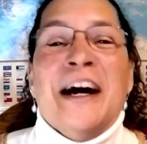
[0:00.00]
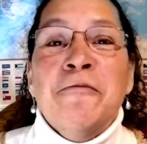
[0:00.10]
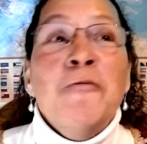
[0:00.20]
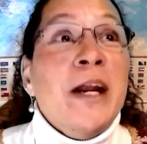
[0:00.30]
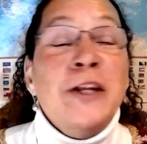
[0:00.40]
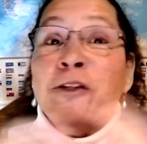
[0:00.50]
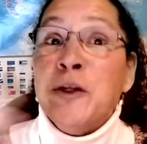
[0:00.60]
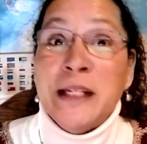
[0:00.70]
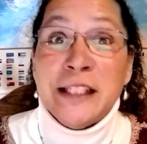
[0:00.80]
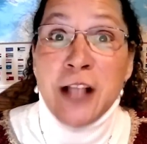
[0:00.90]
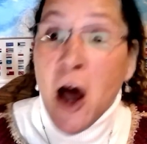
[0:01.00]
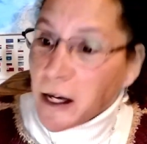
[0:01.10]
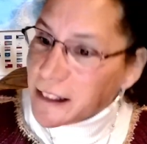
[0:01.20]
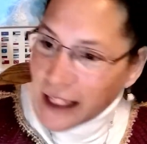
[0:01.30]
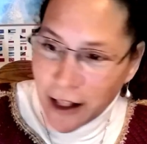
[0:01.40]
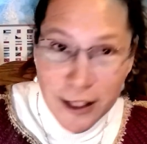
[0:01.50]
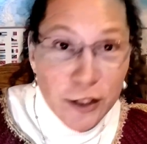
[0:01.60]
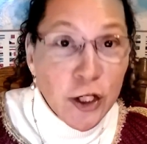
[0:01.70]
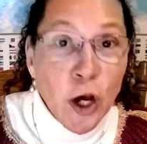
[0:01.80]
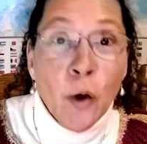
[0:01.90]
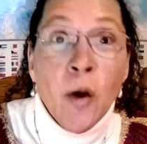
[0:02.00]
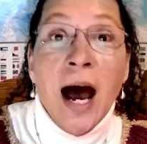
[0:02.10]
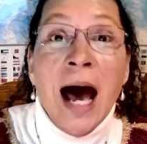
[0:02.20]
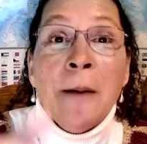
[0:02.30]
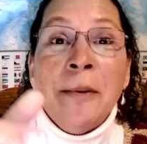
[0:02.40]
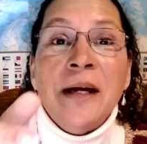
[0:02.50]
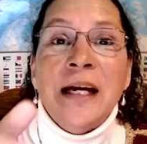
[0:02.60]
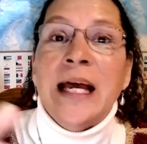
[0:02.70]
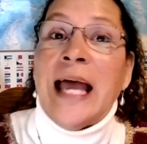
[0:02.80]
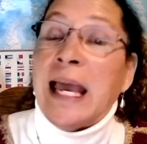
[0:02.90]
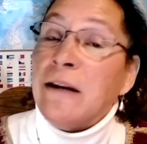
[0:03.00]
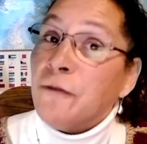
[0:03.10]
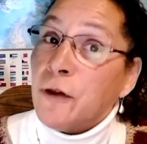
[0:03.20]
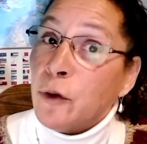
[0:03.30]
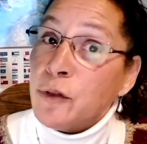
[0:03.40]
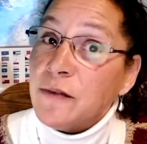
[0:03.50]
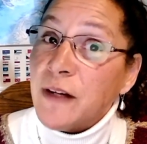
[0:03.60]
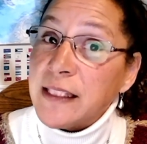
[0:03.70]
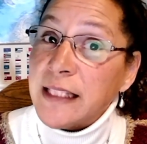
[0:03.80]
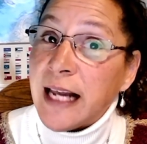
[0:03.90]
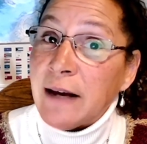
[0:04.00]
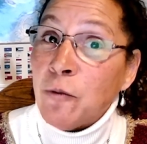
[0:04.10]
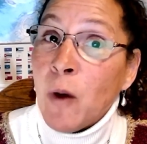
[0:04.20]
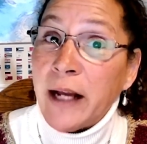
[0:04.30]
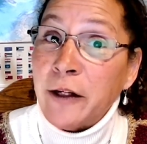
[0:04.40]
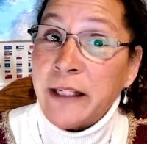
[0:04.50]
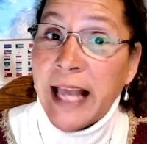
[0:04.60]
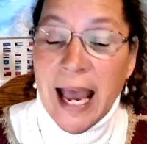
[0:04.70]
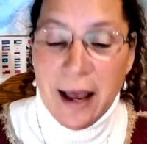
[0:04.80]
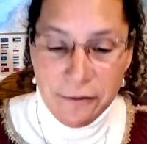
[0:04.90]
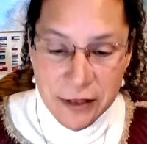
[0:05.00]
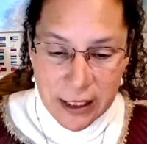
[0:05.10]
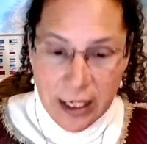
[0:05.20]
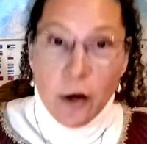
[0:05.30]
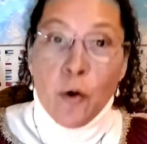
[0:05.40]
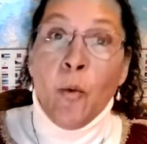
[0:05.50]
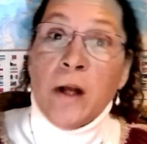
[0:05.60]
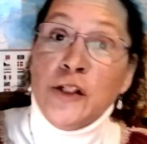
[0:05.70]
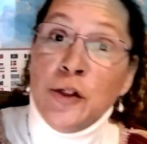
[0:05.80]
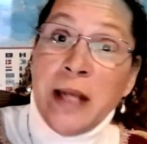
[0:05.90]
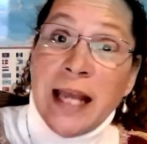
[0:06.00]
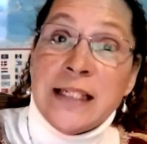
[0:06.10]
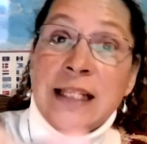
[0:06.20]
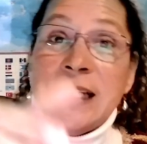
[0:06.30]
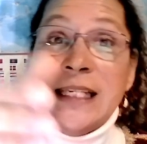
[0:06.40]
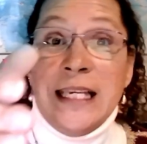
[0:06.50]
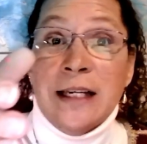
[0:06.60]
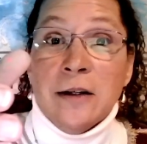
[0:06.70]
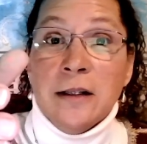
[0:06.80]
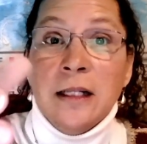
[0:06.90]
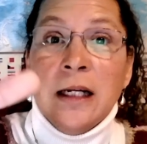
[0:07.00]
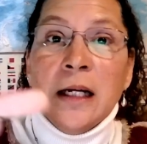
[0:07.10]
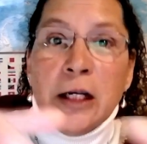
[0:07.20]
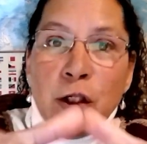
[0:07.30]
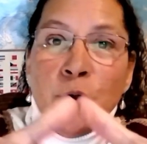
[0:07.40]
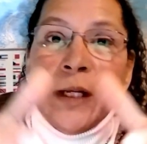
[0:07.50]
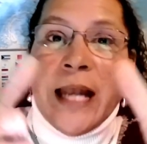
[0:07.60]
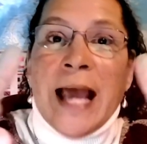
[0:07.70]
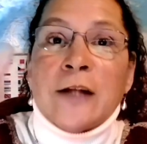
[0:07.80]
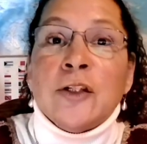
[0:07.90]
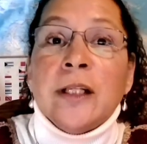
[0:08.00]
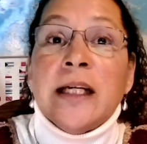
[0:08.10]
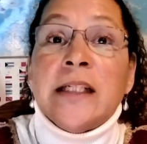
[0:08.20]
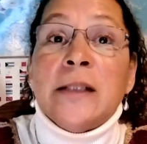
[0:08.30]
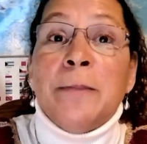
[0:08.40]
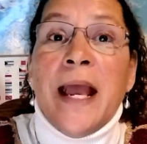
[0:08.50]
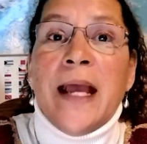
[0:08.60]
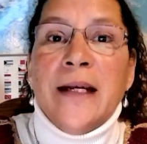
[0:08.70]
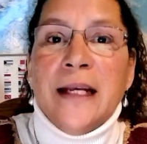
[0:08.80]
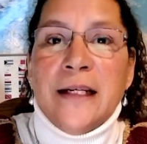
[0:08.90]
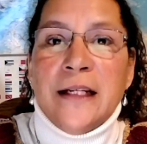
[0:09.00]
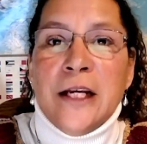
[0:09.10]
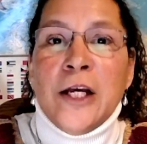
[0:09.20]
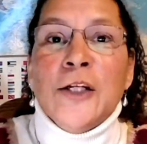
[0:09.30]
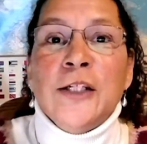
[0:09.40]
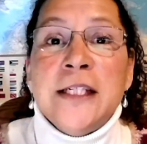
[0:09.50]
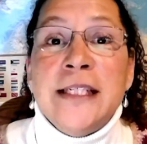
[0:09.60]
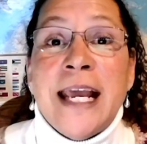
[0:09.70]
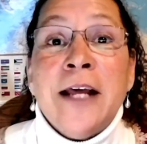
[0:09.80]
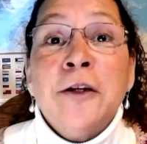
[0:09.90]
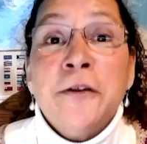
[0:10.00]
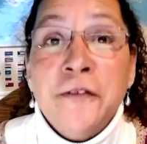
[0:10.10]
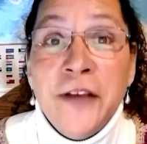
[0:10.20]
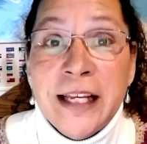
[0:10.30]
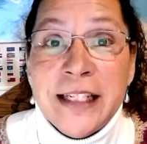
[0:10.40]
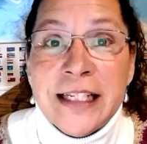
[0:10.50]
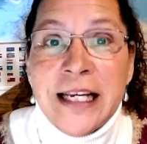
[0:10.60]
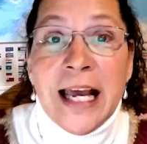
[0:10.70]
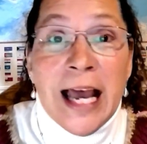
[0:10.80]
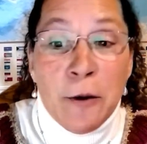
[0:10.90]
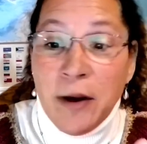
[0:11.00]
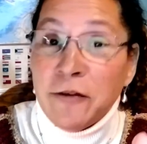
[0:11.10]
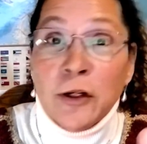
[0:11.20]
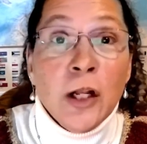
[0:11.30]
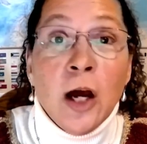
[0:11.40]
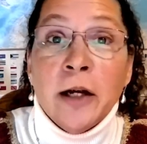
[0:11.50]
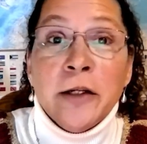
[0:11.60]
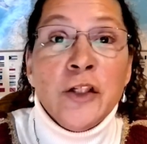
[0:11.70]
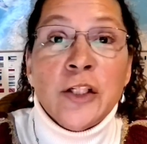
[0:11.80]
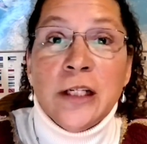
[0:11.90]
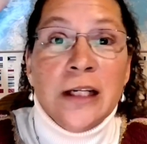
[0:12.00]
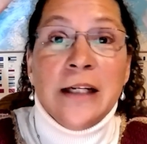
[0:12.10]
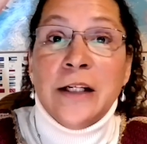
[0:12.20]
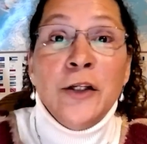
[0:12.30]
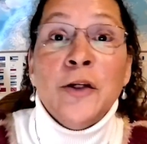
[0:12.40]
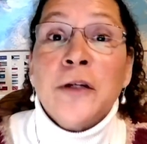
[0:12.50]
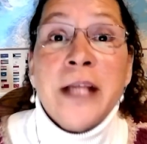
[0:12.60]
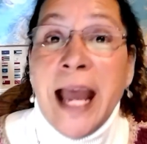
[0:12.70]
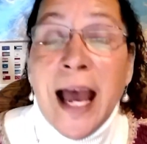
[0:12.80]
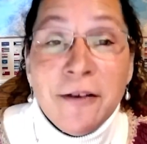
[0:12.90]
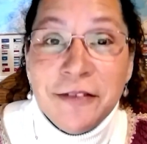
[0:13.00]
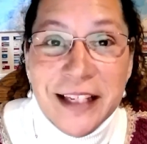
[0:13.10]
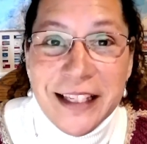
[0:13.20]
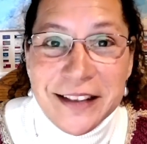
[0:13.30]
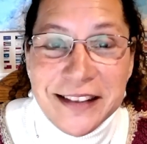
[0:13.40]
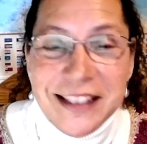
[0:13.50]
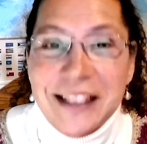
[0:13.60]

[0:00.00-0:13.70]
When you're doing socks, the toe up. And for those of us that have wider calves, once you get to the heel, you can actually expand it to tailor fit however large your calf is.